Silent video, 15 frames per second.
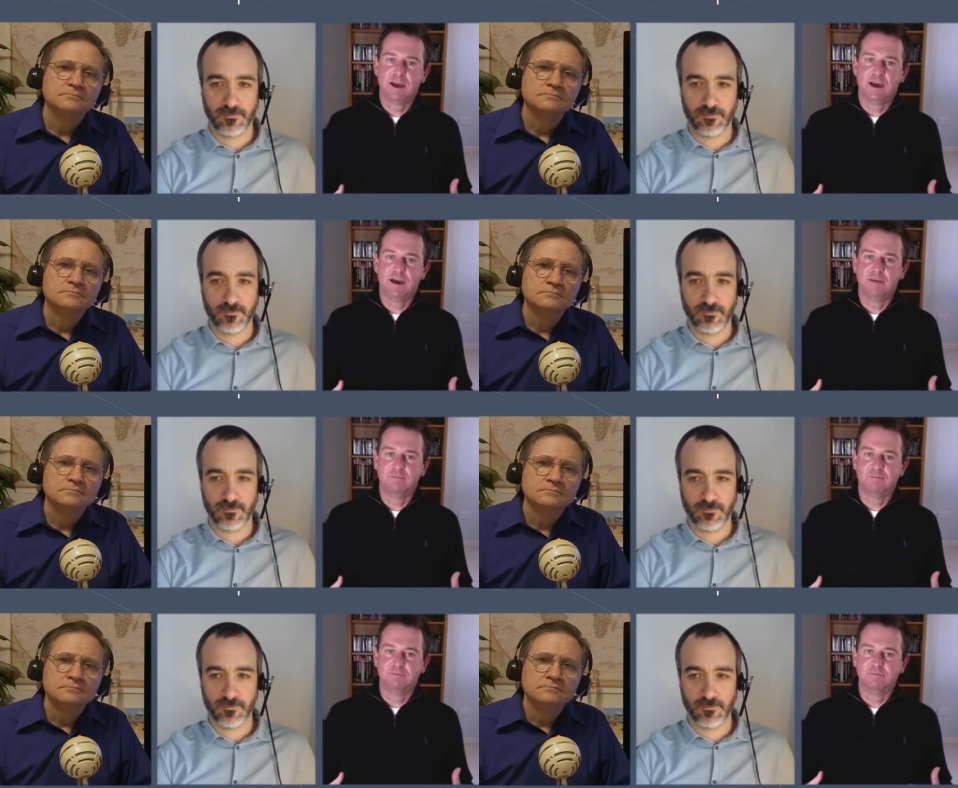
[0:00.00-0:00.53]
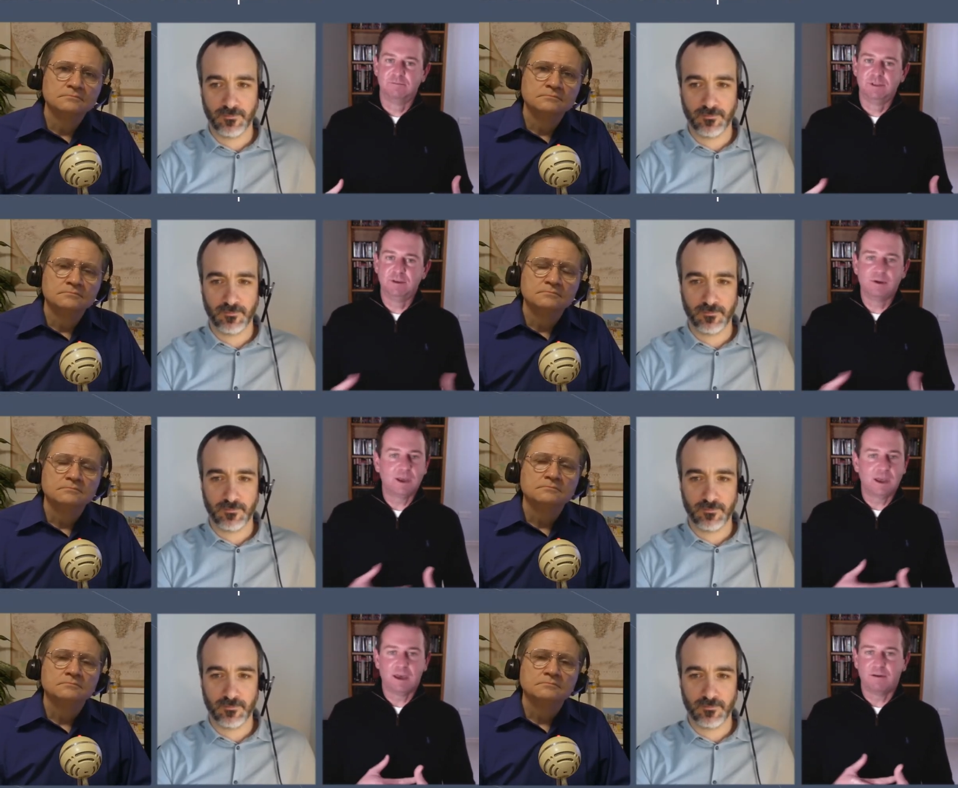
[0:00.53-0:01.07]

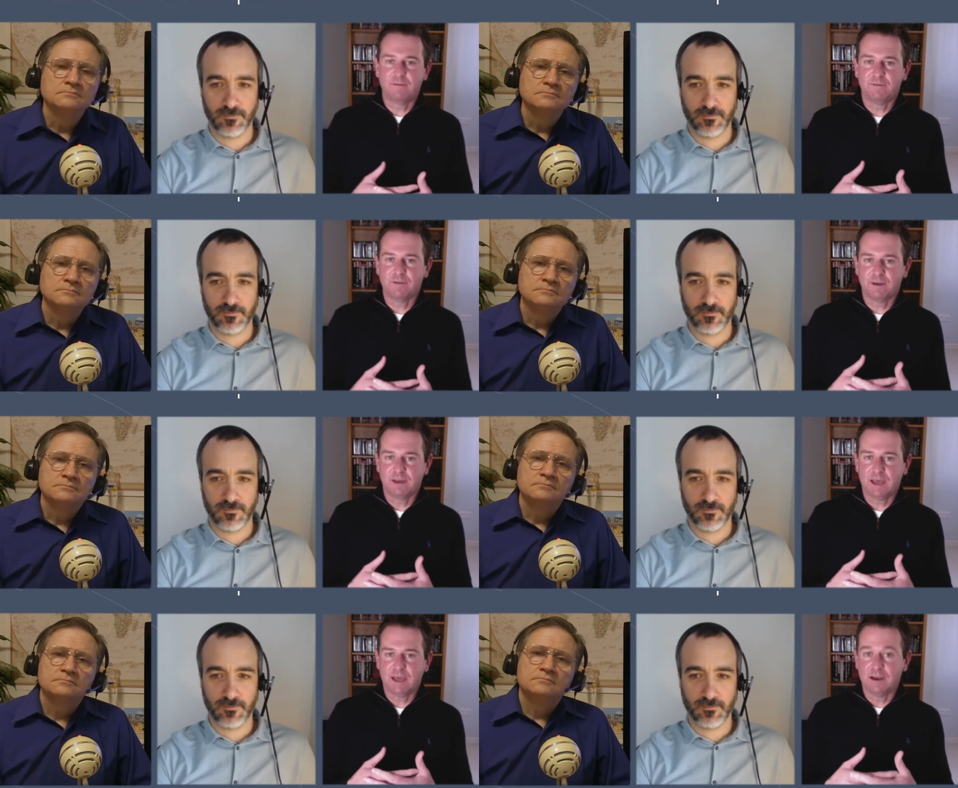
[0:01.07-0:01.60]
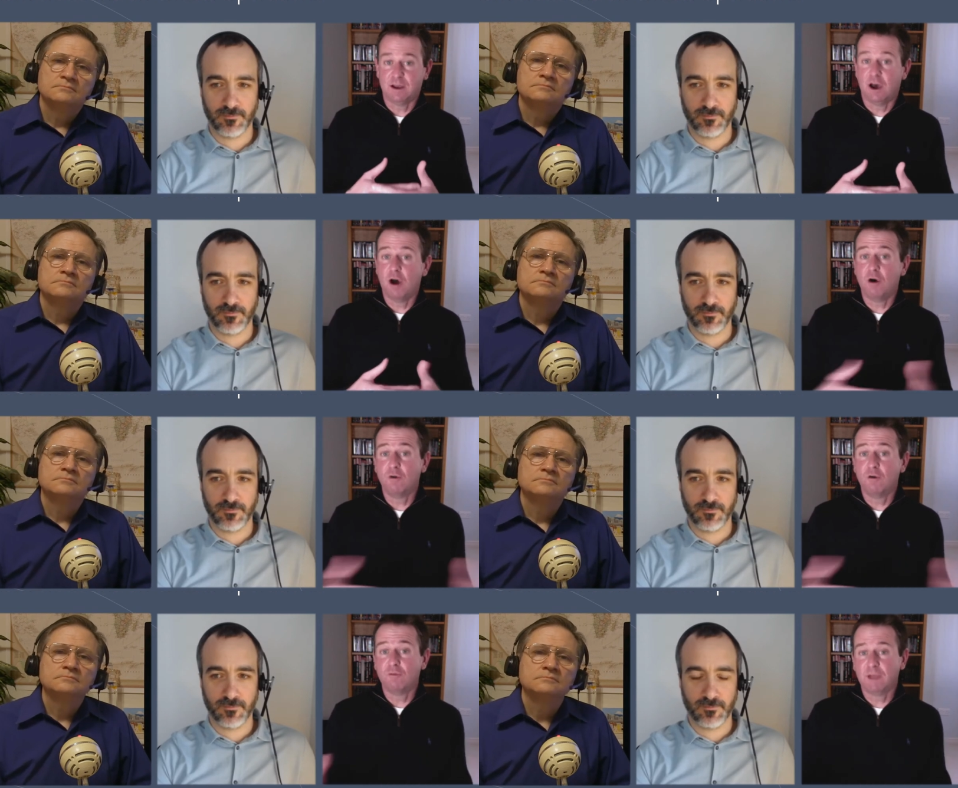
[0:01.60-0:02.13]
Speaker 1: you're going to have had a
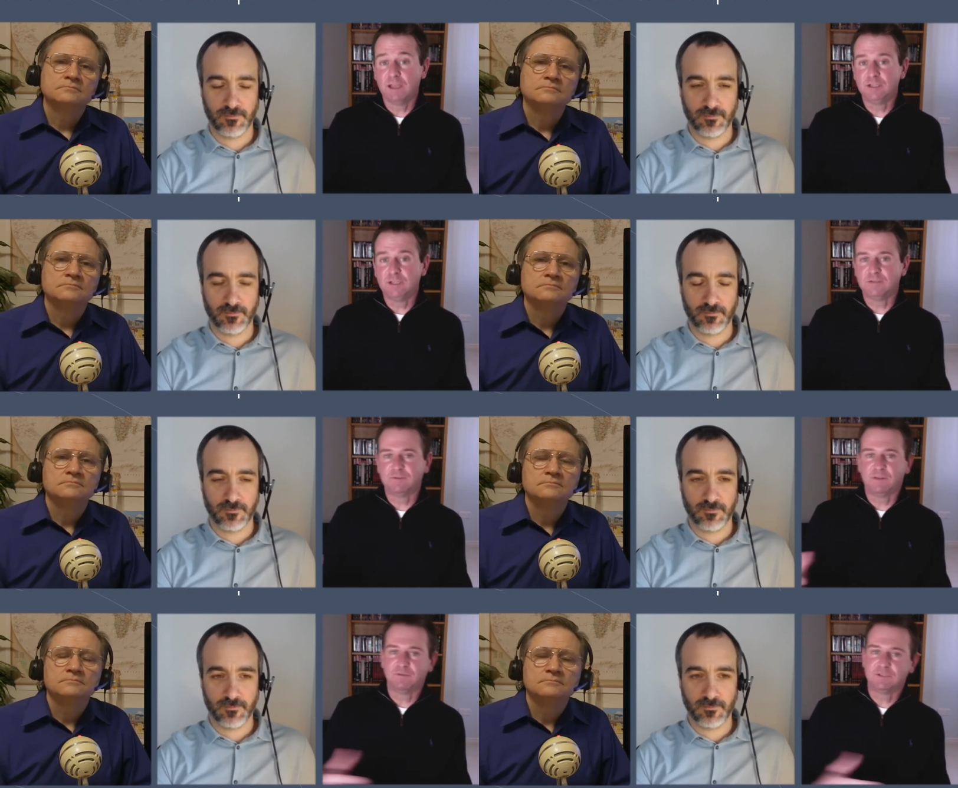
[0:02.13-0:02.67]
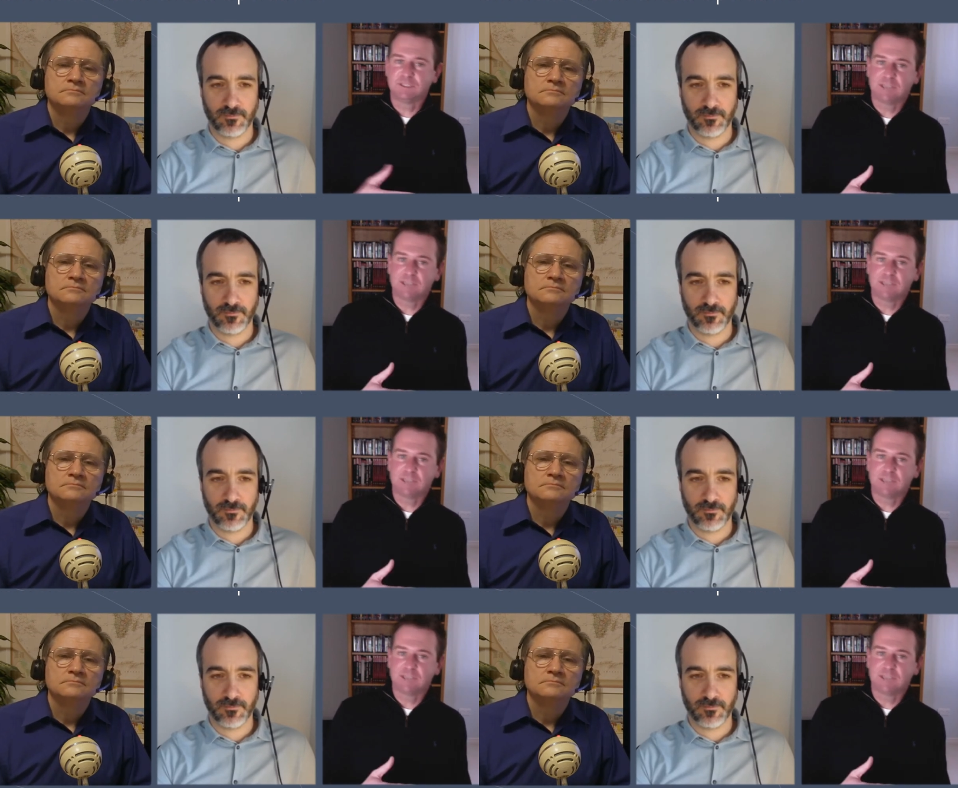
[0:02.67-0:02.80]
whole range of different